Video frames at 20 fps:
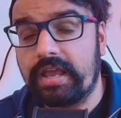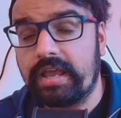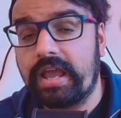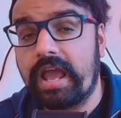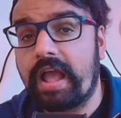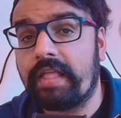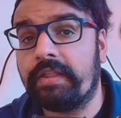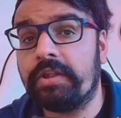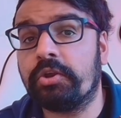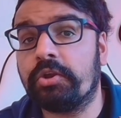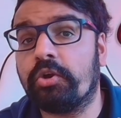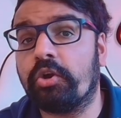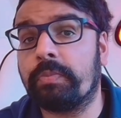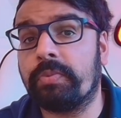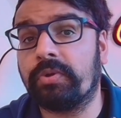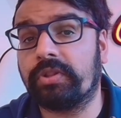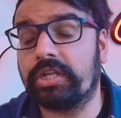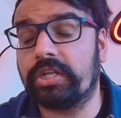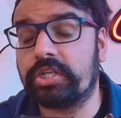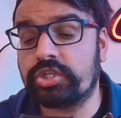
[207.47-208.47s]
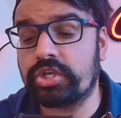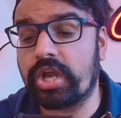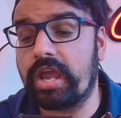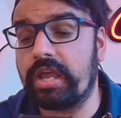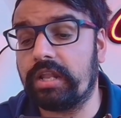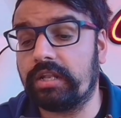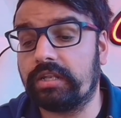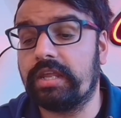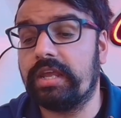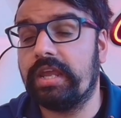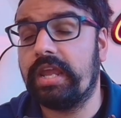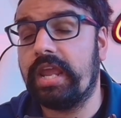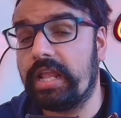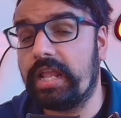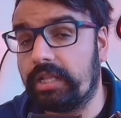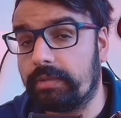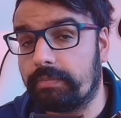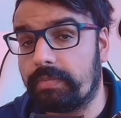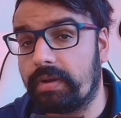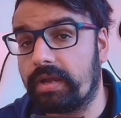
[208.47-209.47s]
and then you got to put the child in
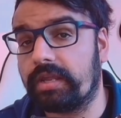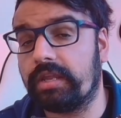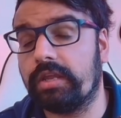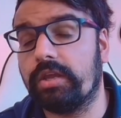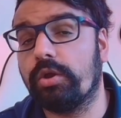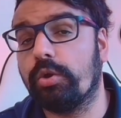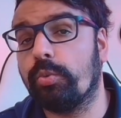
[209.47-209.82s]
the bucket